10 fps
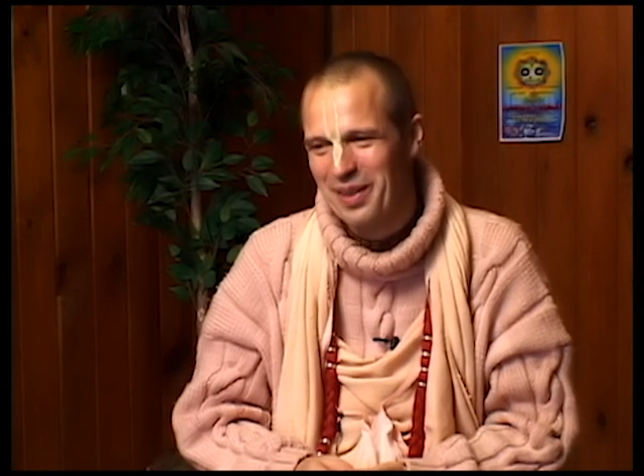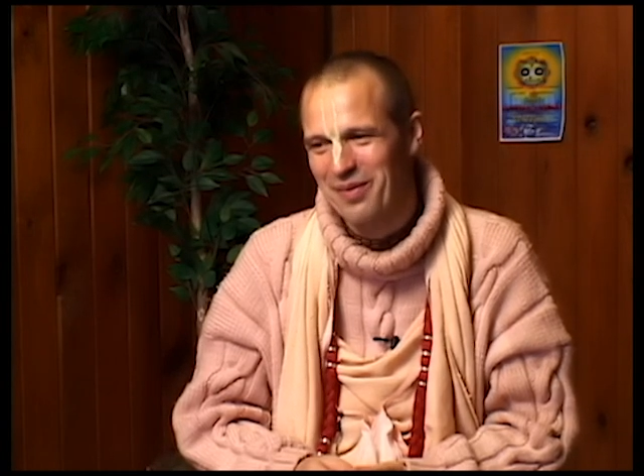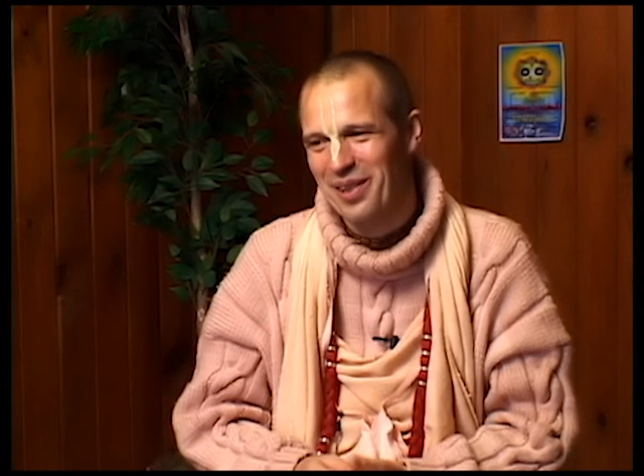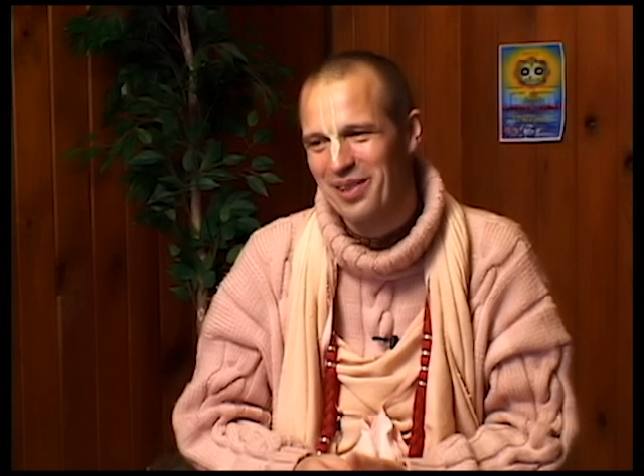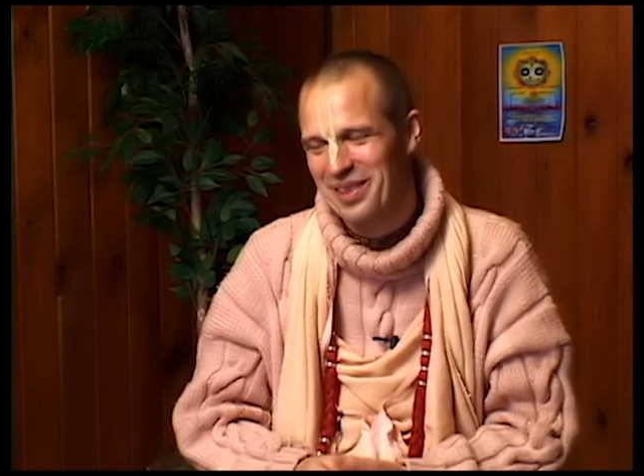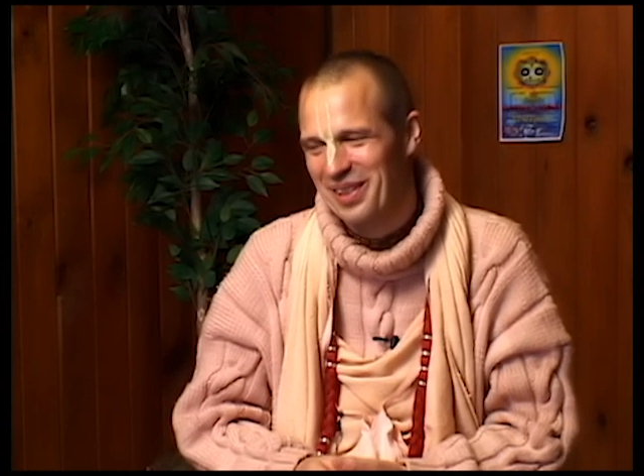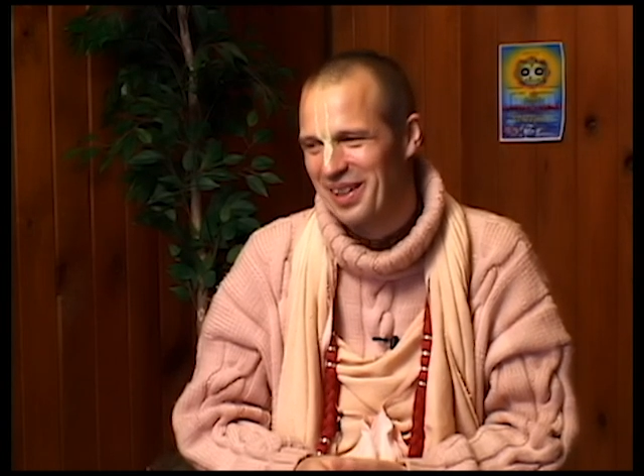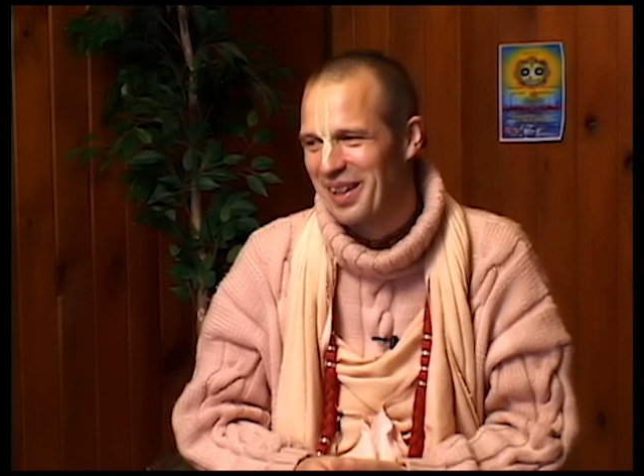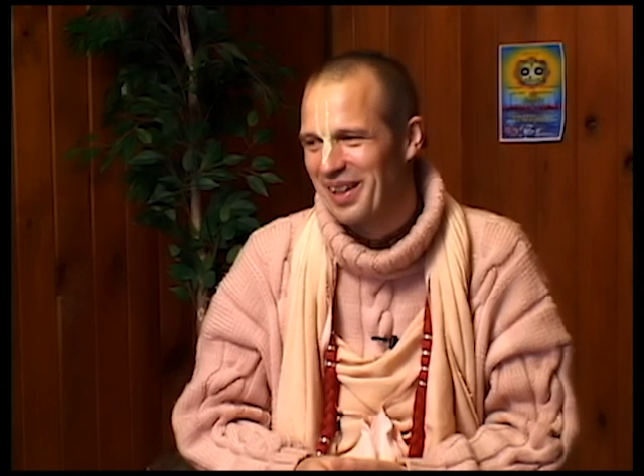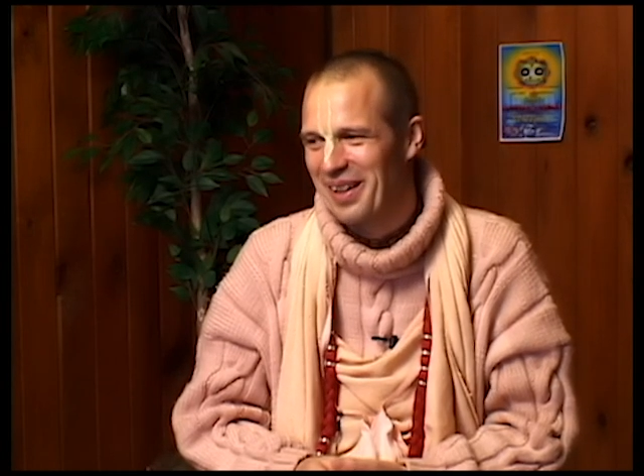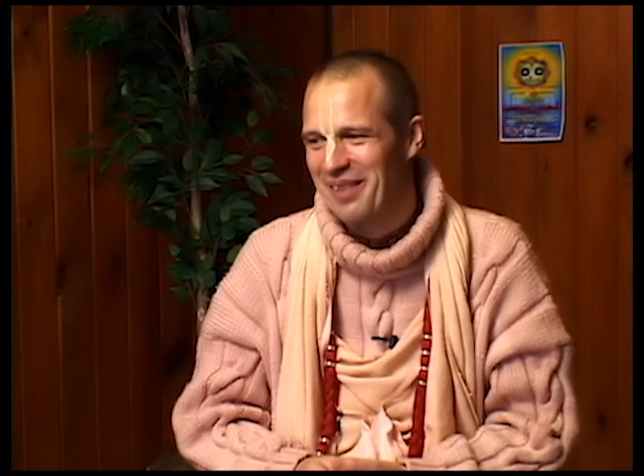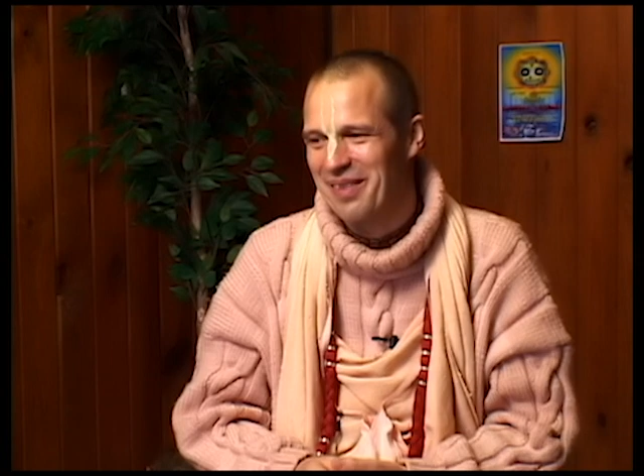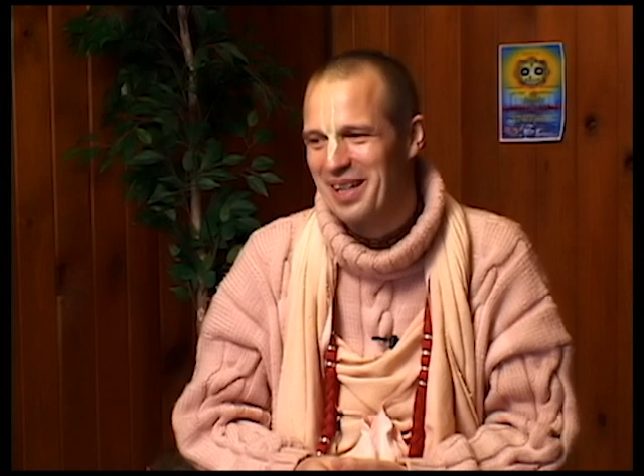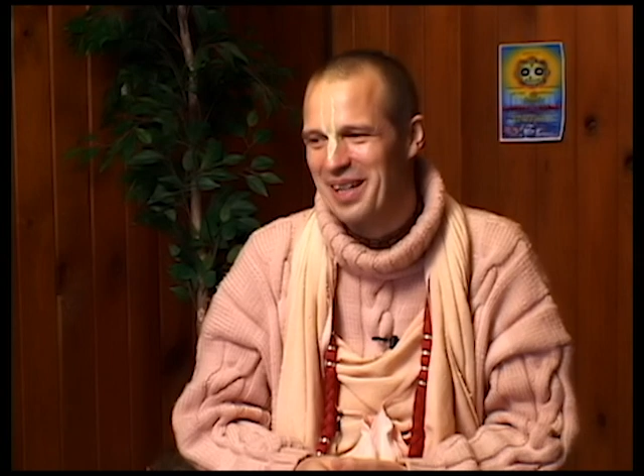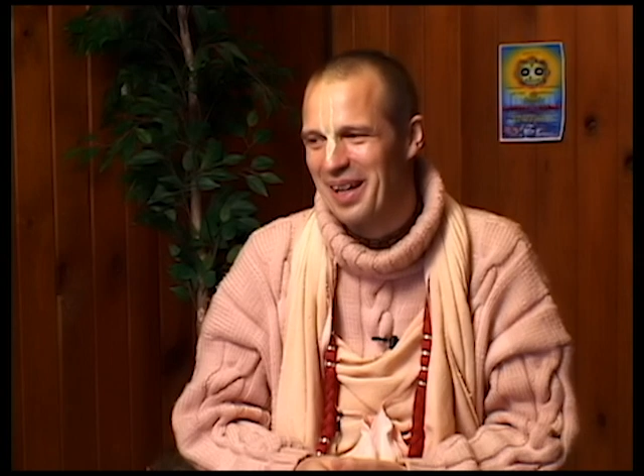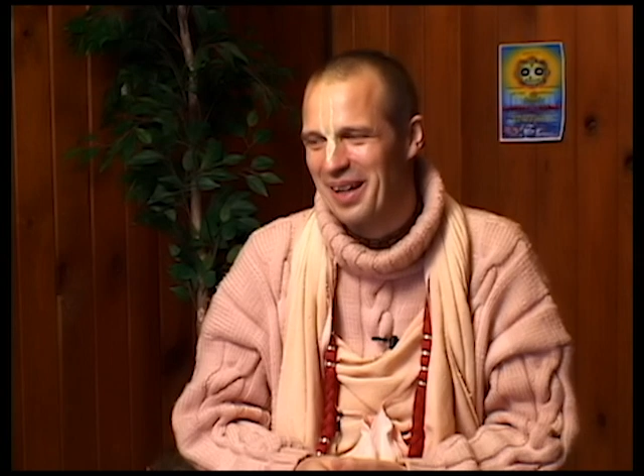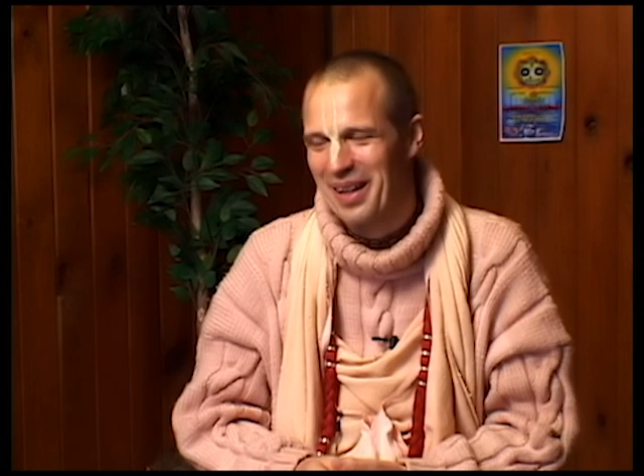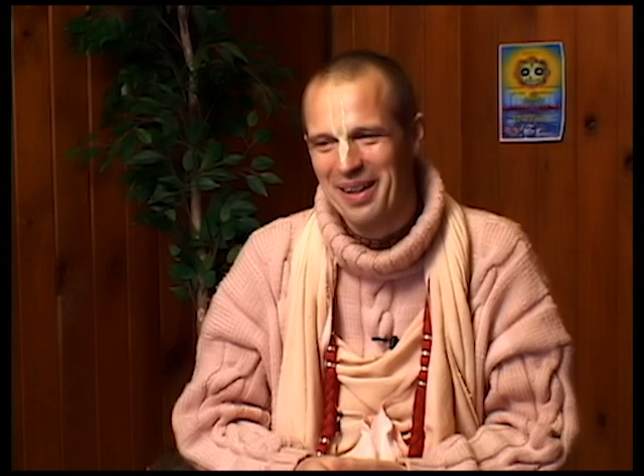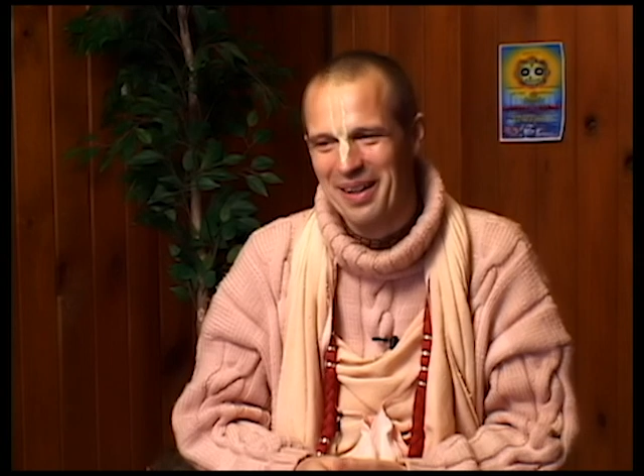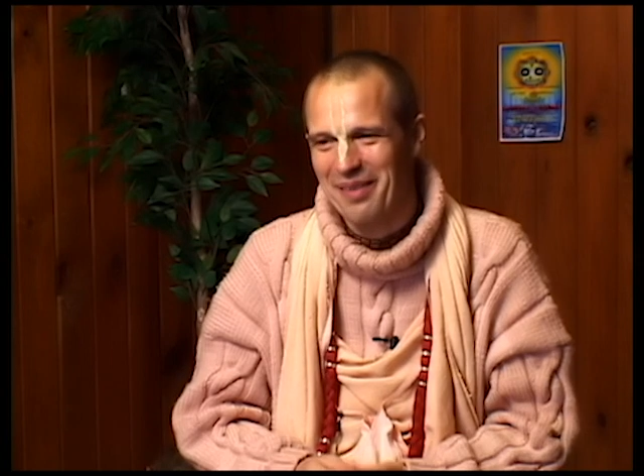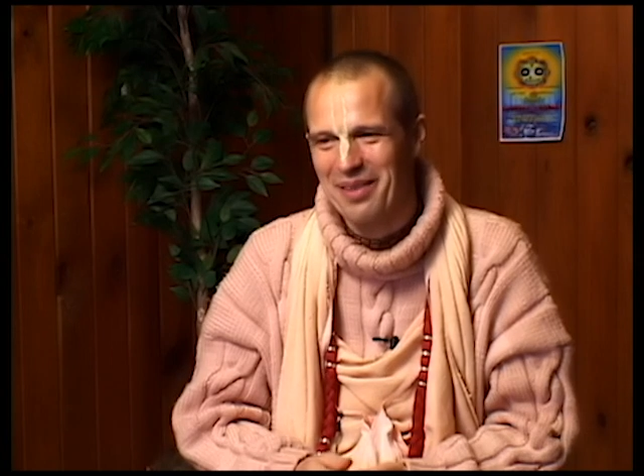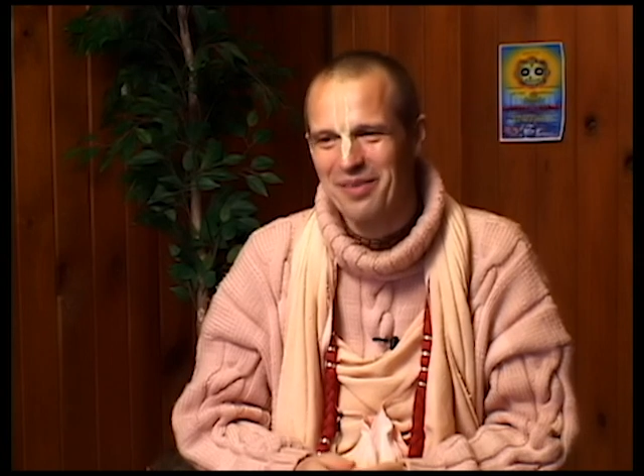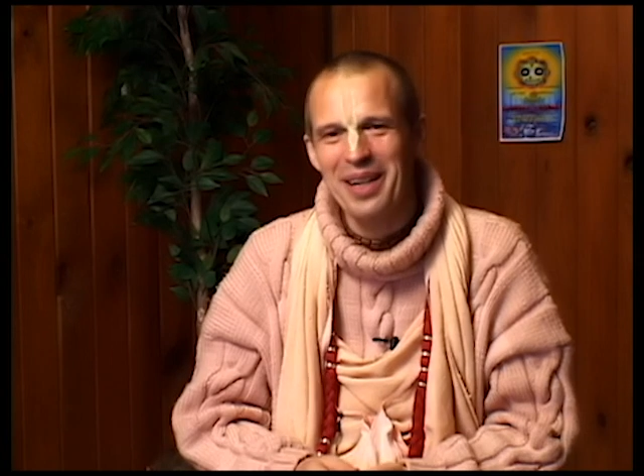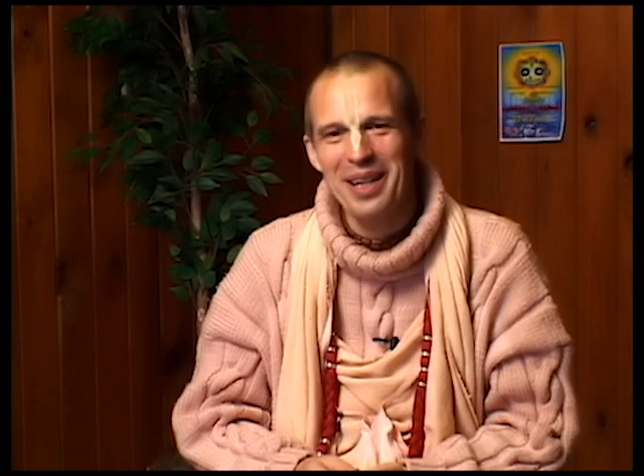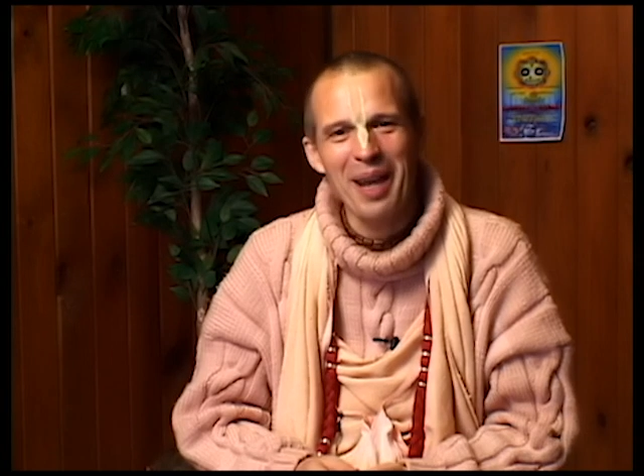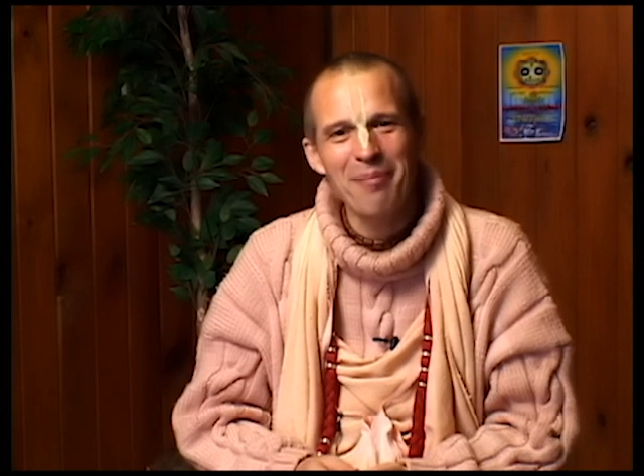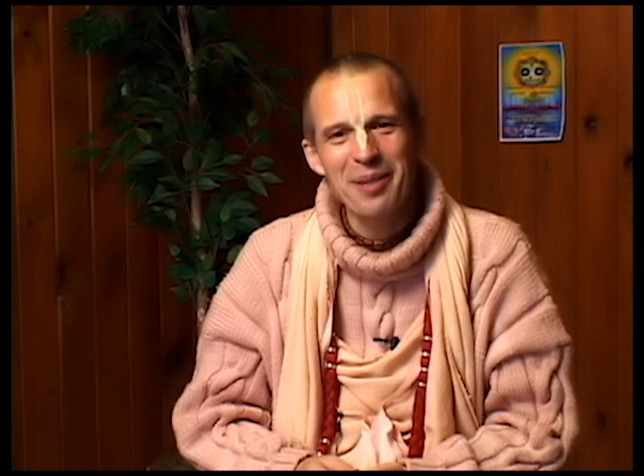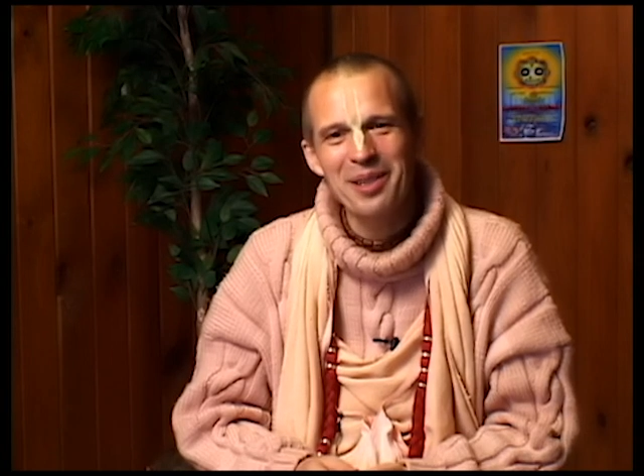It was a very, I was very happy